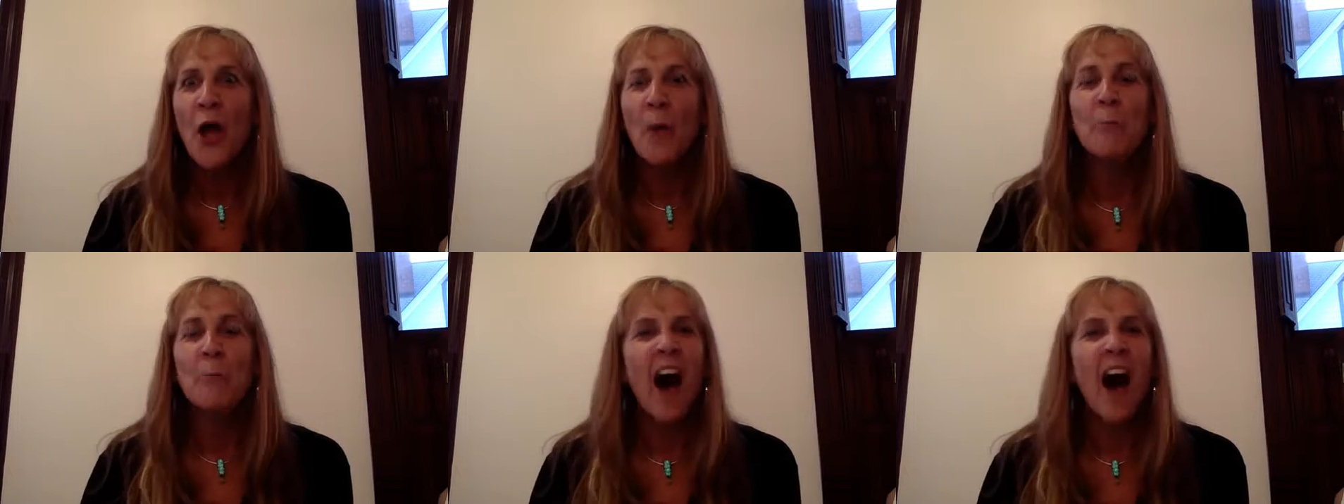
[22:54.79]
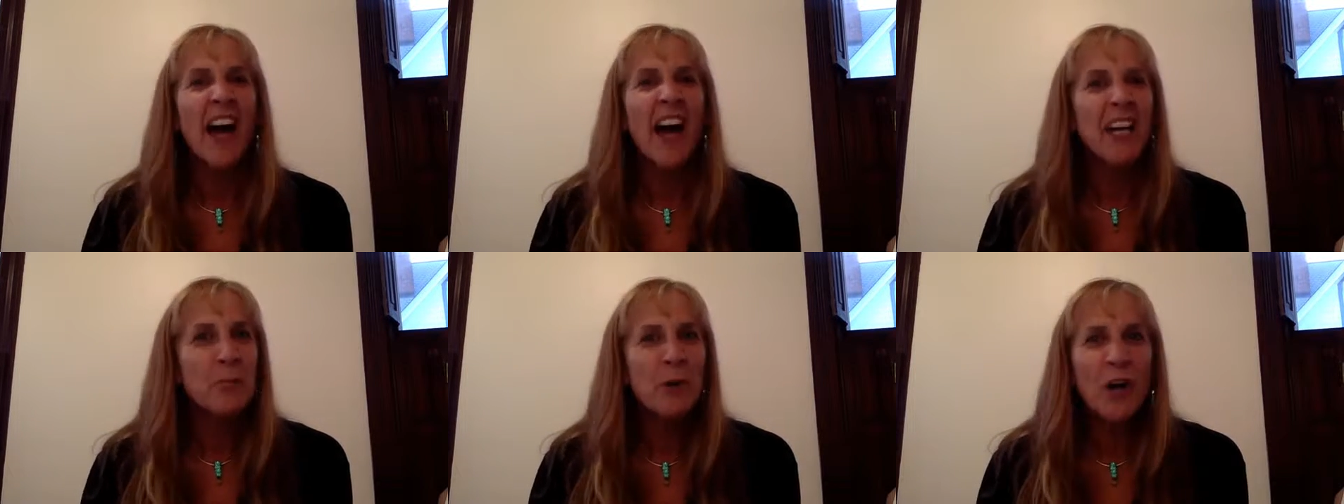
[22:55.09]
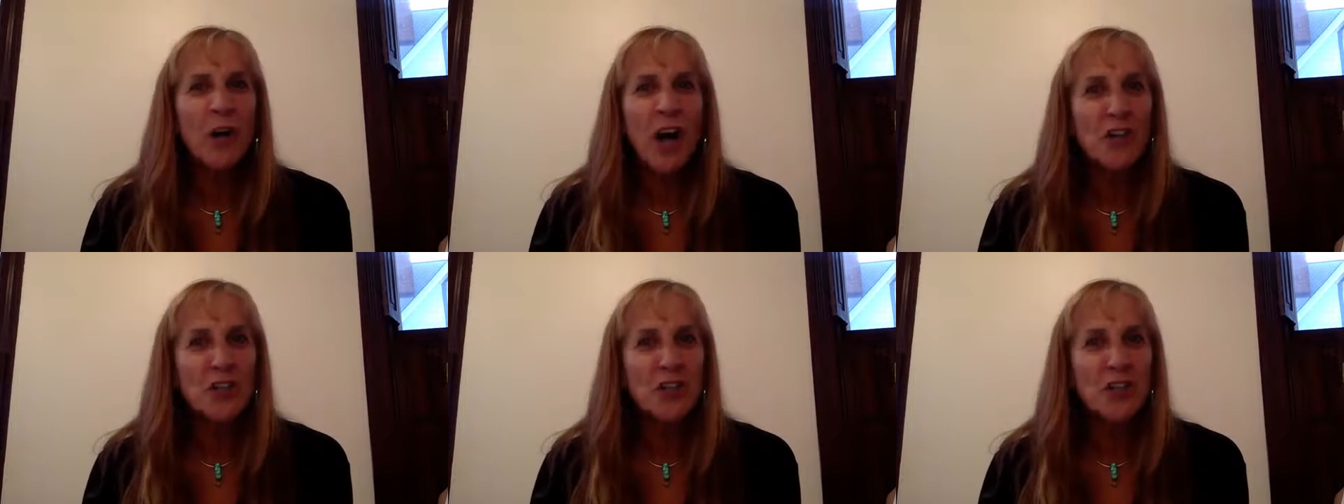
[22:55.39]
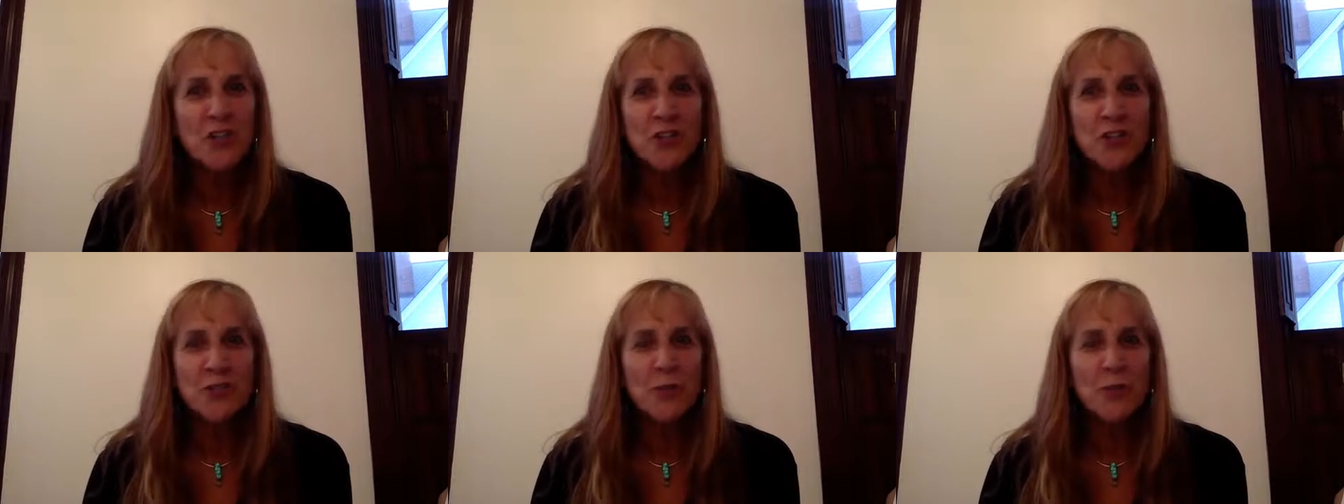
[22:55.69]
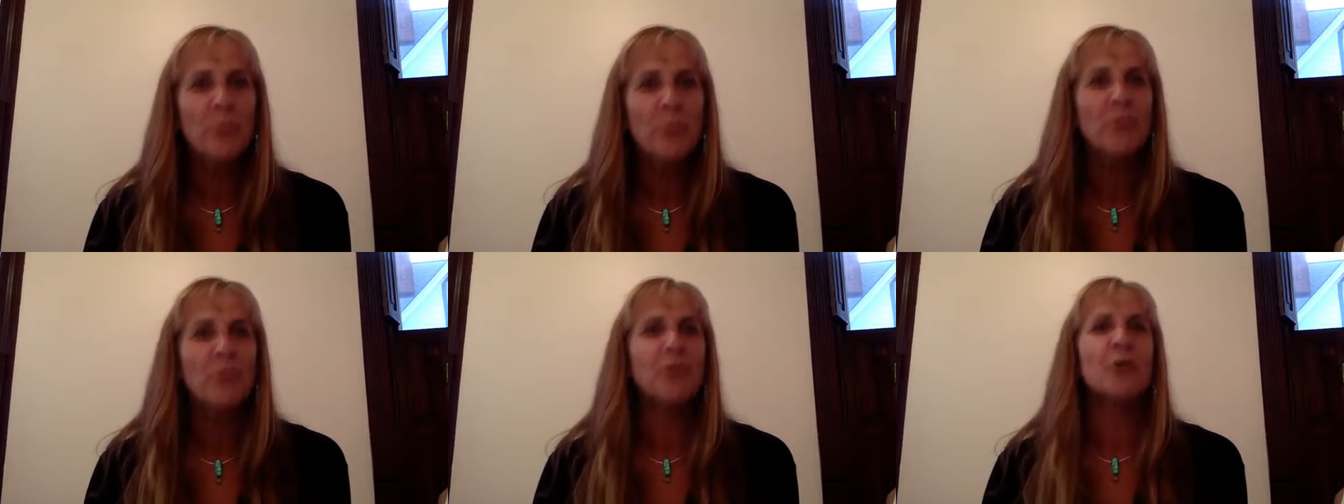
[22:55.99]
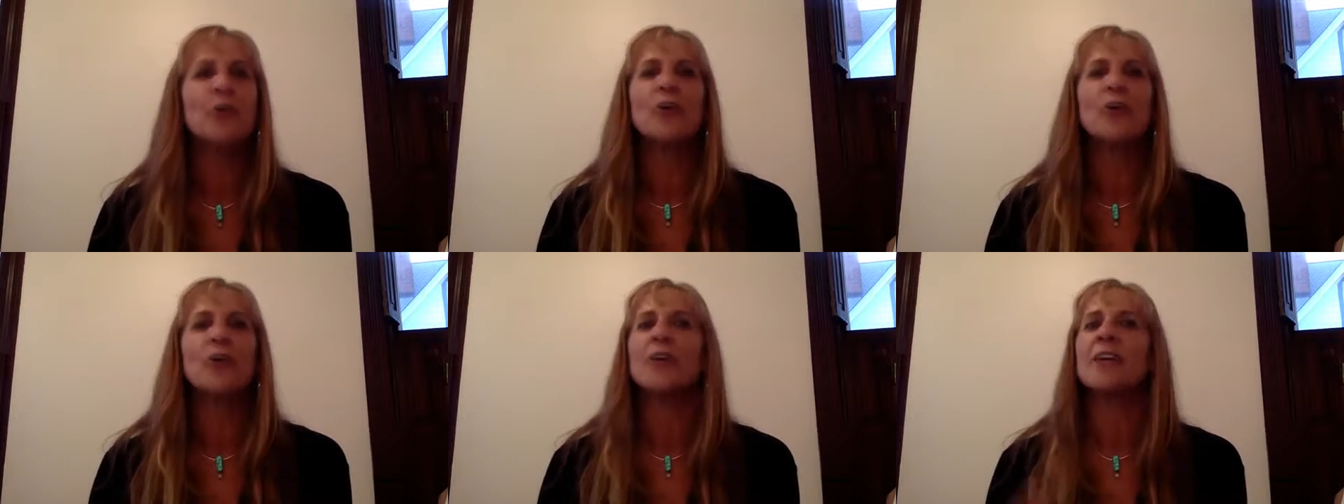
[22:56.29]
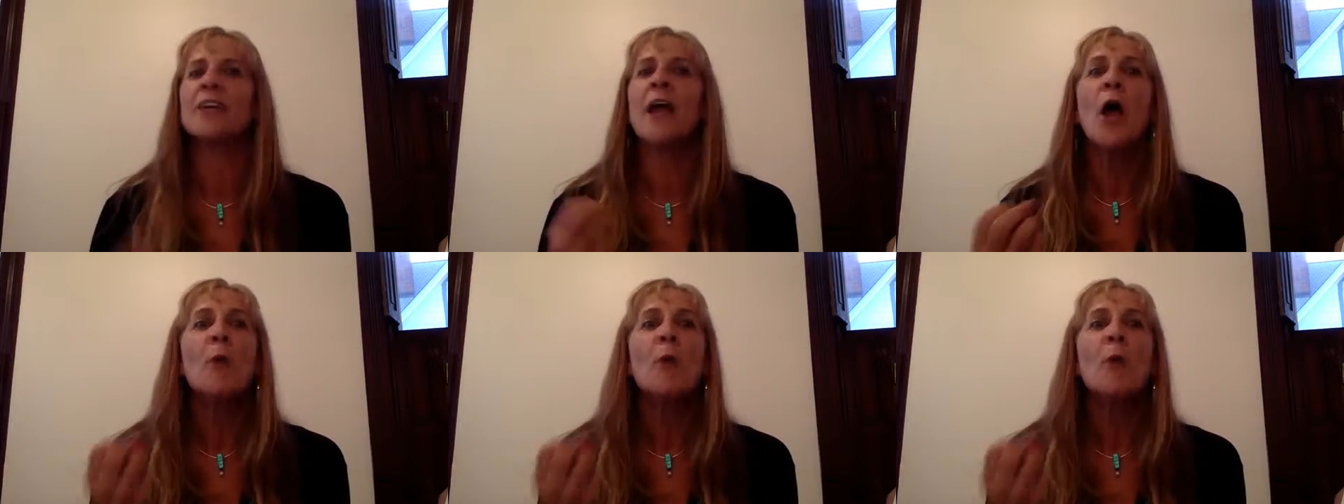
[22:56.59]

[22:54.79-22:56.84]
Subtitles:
body percussion drum circle,